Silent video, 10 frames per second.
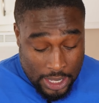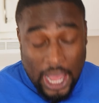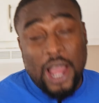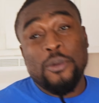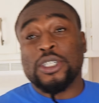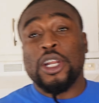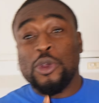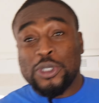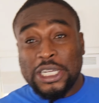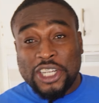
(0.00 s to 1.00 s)
I was gonna
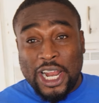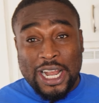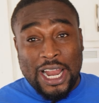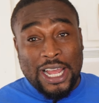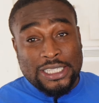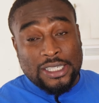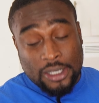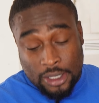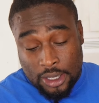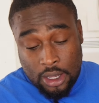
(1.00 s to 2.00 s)
use a shot glass,
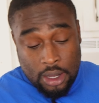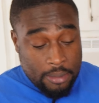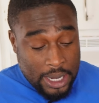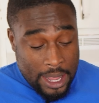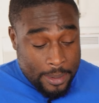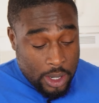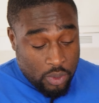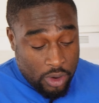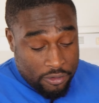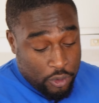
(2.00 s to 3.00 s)
but I'm gonna
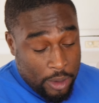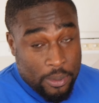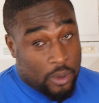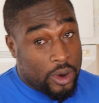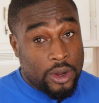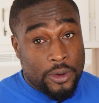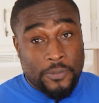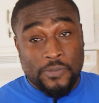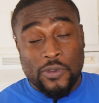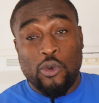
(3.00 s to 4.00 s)
do a free pour.
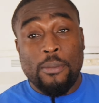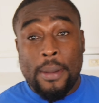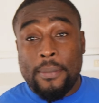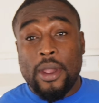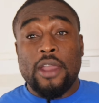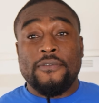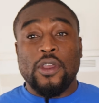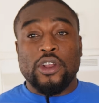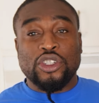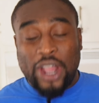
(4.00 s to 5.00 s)
Remember, if
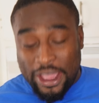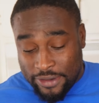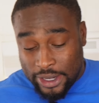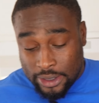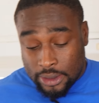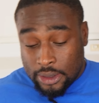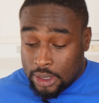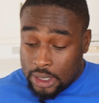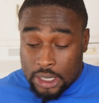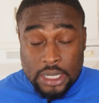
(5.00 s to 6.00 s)
you're driving,
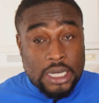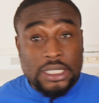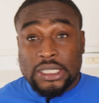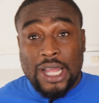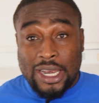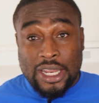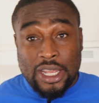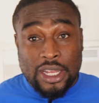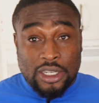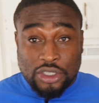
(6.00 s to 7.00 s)
this is not
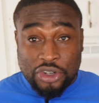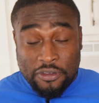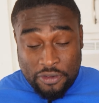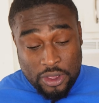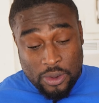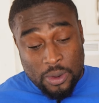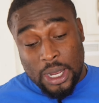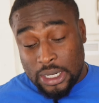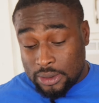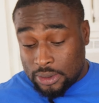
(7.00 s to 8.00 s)
the drink for you,
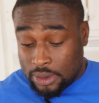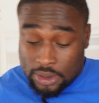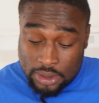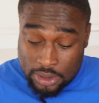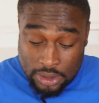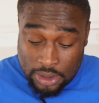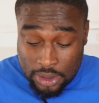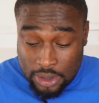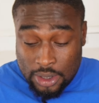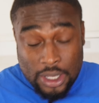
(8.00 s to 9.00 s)
and
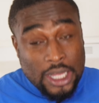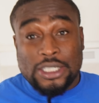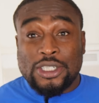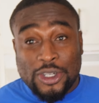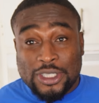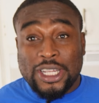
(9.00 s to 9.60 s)
it's just